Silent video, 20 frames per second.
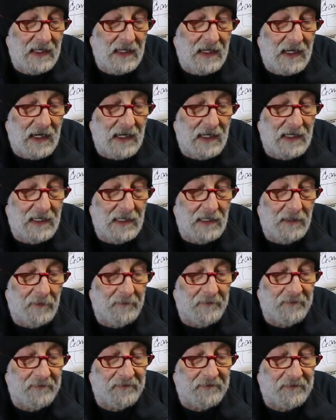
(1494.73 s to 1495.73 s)

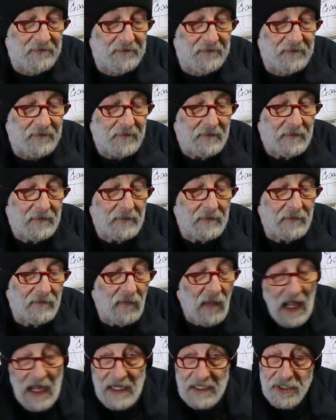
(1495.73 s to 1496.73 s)
and
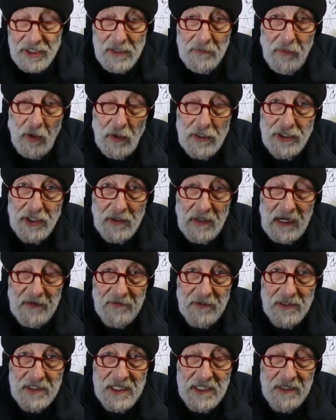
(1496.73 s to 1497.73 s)
support your
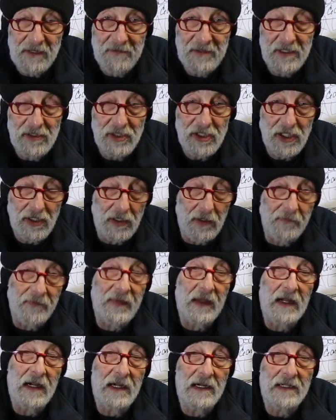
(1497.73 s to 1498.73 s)
efforts in the future.
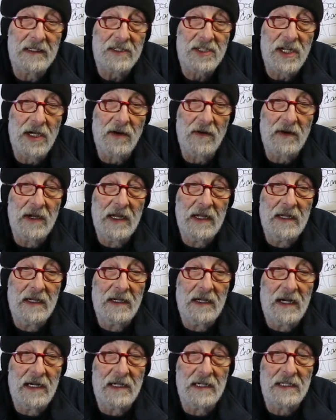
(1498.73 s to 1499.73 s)
So
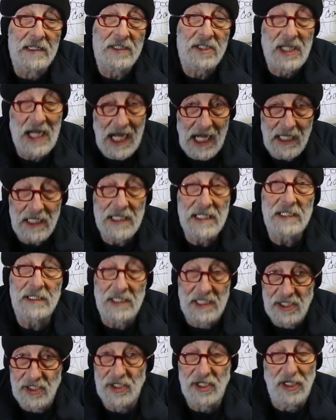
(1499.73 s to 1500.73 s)
talent
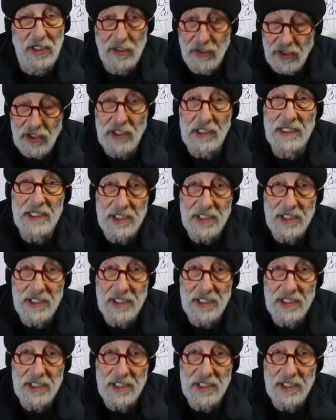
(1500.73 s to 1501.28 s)
is usually